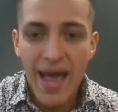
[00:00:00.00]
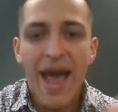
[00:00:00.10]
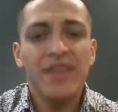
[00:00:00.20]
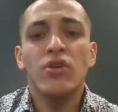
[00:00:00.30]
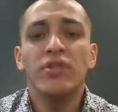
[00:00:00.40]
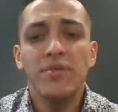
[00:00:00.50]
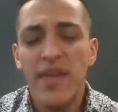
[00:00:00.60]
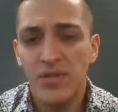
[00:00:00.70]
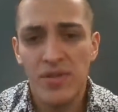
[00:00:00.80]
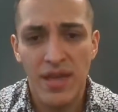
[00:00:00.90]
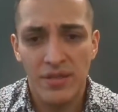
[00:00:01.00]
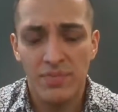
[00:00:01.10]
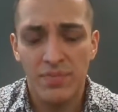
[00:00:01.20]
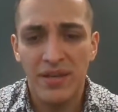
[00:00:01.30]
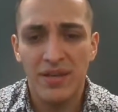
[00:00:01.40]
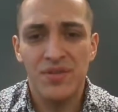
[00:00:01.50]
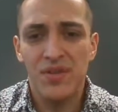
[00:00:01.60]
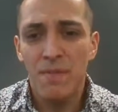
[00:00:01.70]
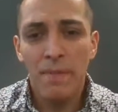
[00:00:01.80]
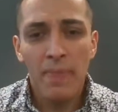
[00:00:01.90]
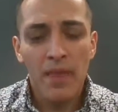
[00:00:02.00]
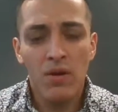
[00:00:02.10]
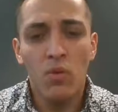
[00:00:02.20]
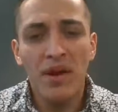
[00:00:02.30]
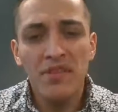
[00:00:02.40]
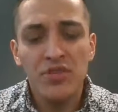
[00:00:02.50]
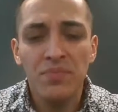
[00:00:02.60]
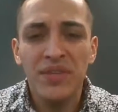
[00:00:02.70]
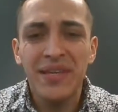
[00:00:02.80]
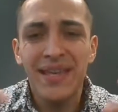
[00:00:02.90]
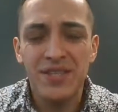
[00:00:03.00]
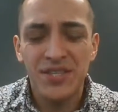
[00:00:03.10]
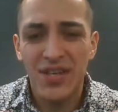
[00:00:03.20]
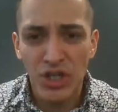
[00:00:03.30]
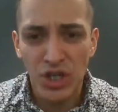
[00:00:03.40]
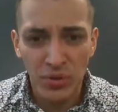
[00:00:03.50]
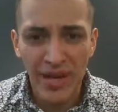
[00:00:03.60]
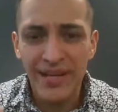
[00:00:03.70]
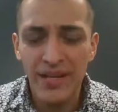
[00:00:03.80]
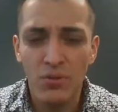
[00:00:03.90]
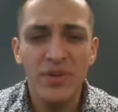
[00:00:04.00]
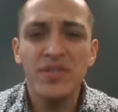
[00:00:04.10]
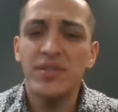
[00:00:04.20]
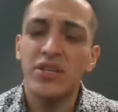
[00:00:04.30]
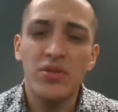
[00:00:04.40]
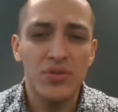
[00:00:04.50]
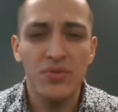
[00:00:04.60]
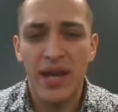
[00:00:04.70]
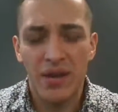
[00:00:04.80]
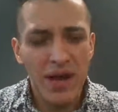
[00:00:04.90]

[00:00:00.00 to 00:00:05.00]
And it only makes sense because once something gets saturated, what is it that you do now?